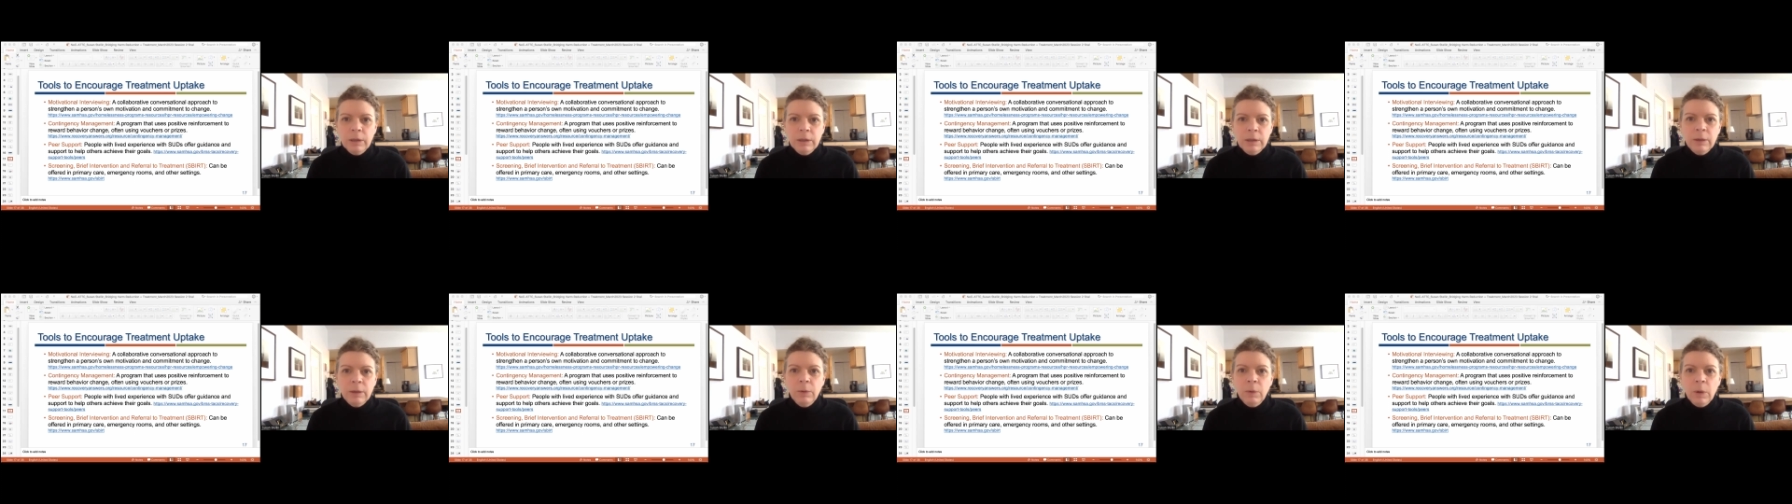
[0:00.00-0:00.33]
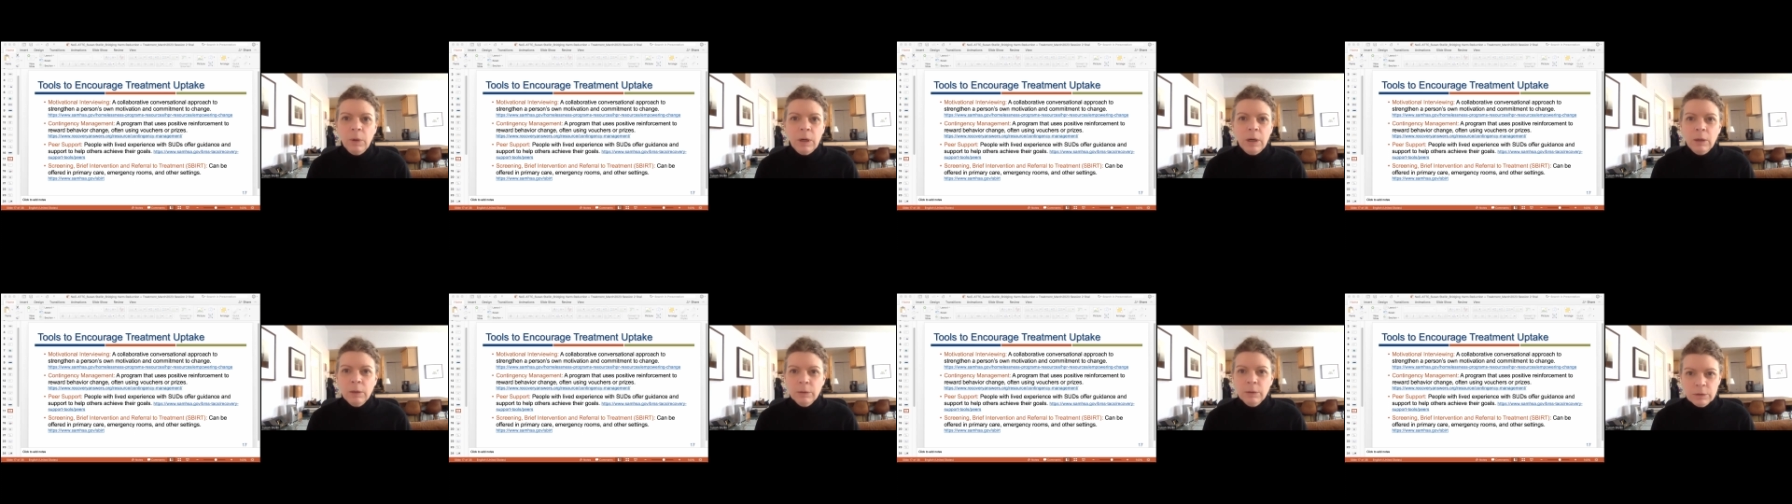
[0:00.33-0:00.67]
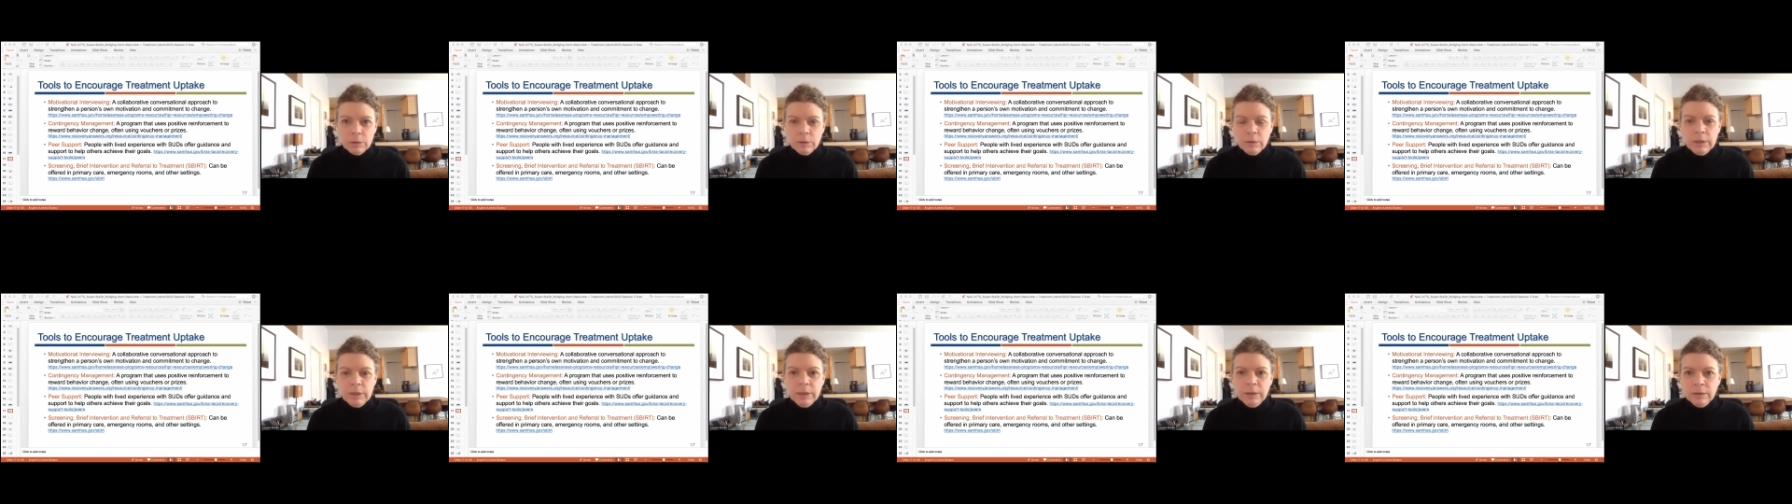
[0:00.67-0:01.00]
who are
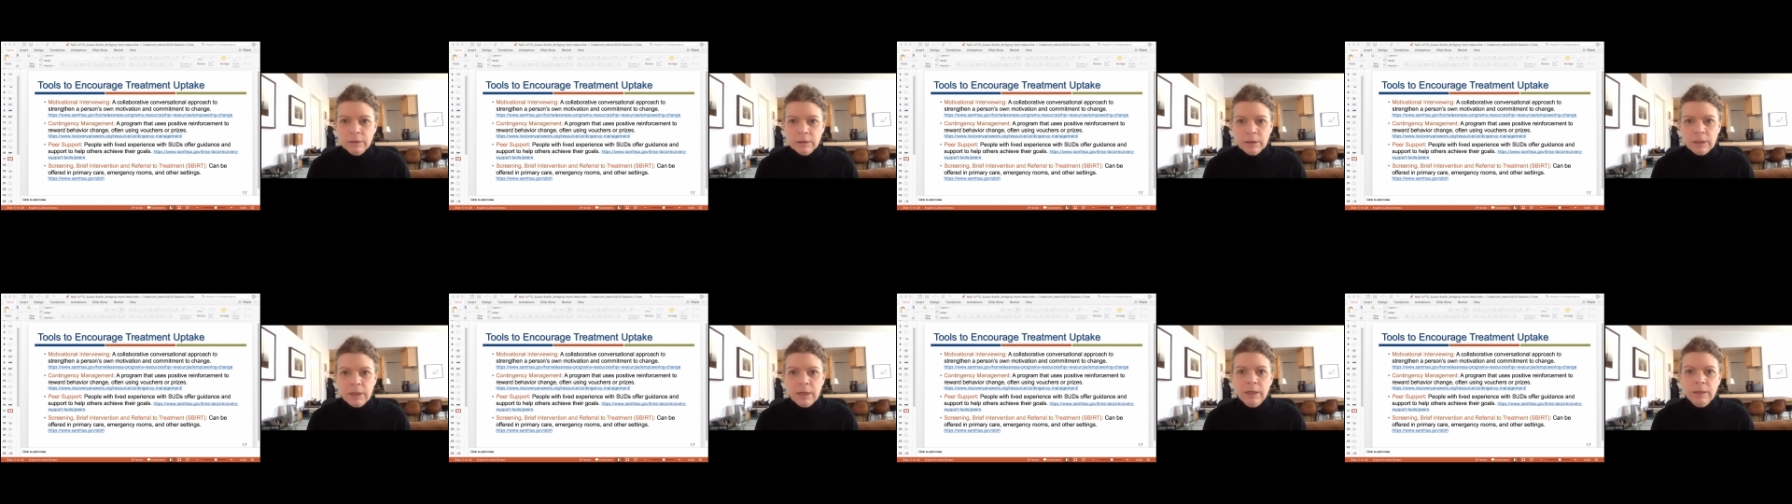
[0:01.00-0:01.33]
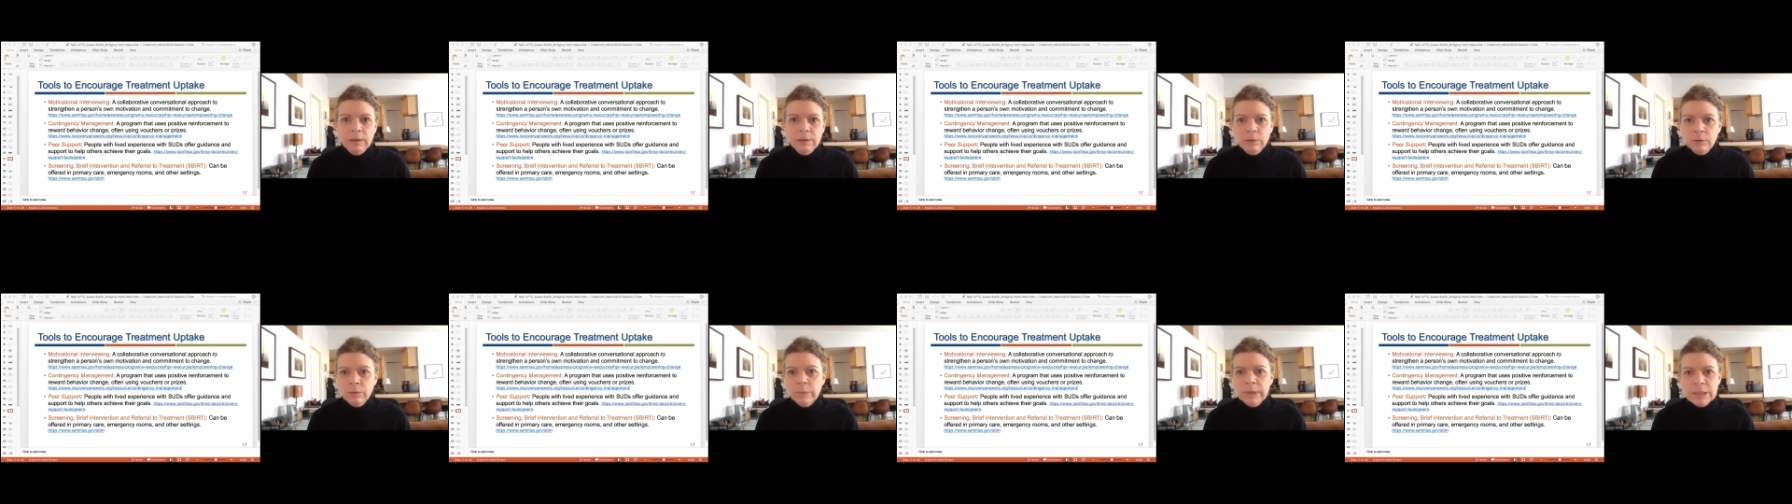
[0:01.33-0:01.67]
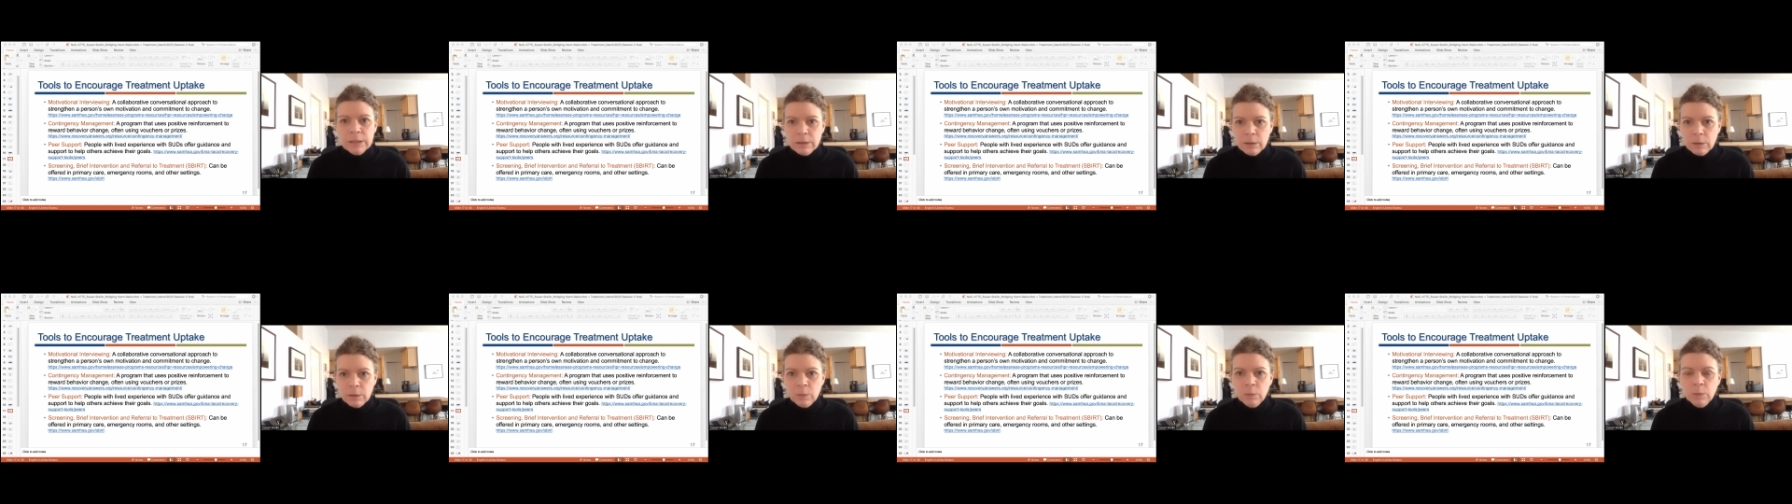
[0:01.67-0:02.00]
also there to kind of do
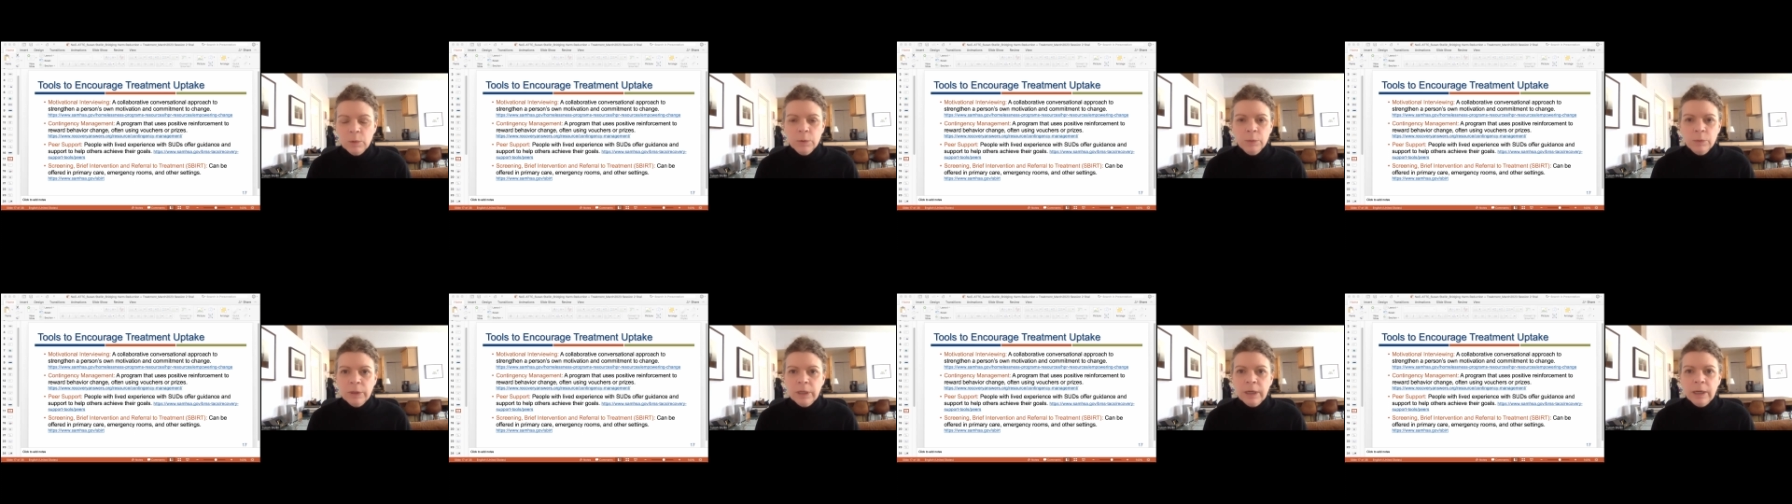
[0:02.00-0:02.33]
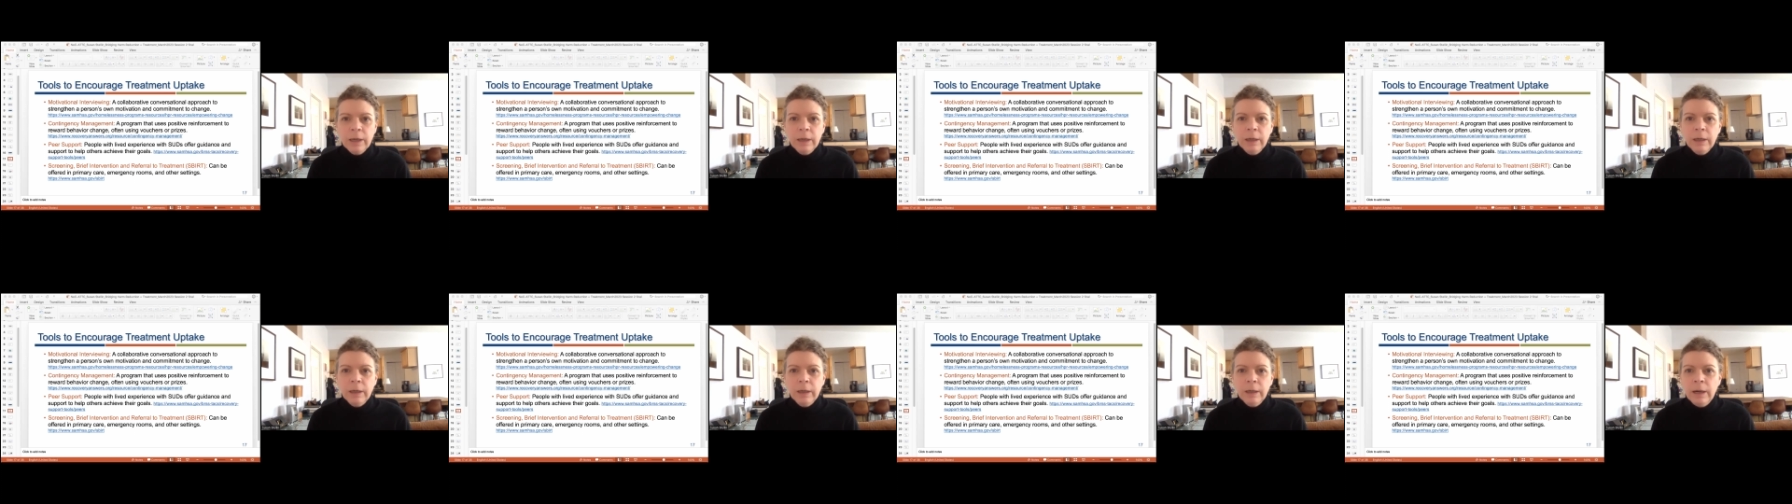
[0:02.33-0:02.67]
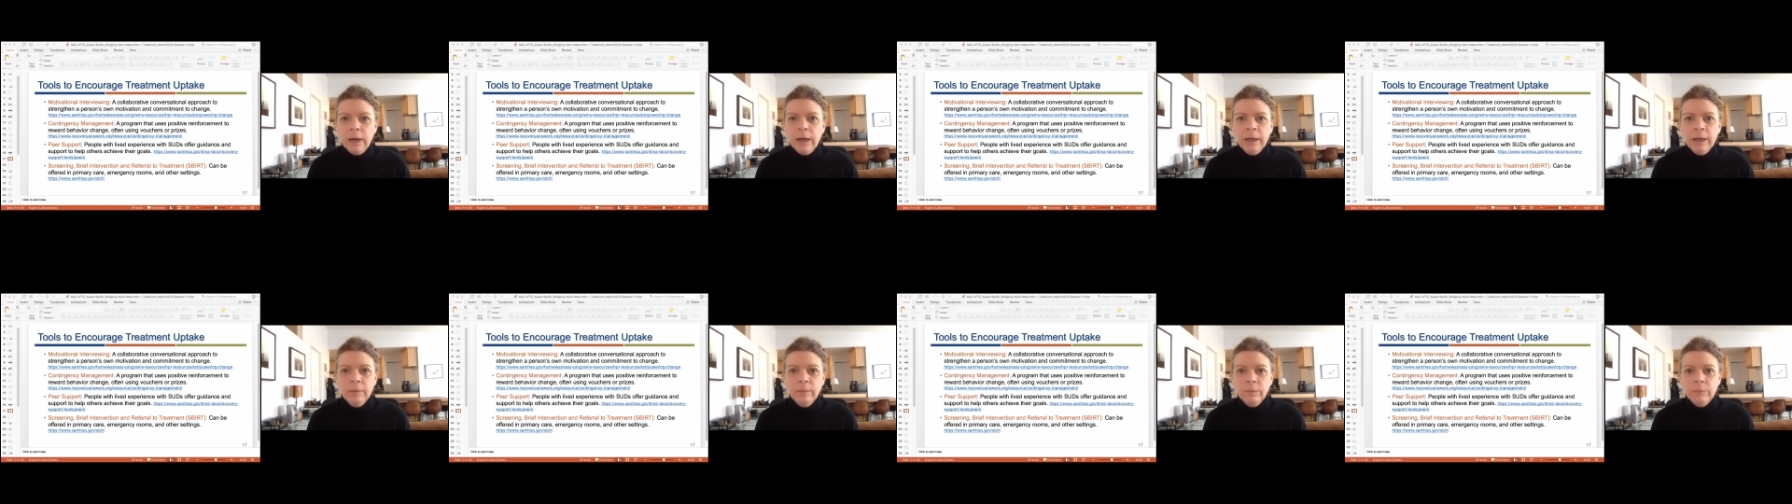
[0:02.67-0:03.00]
basic wound care
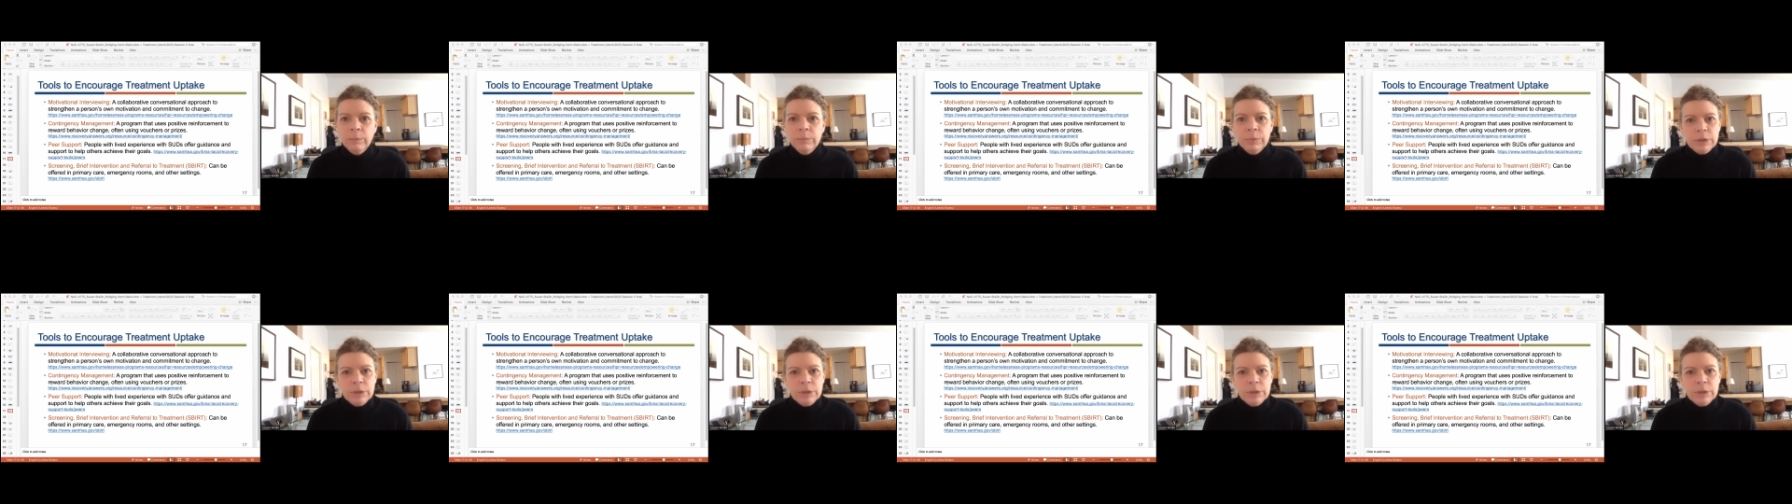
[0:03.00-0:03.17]
and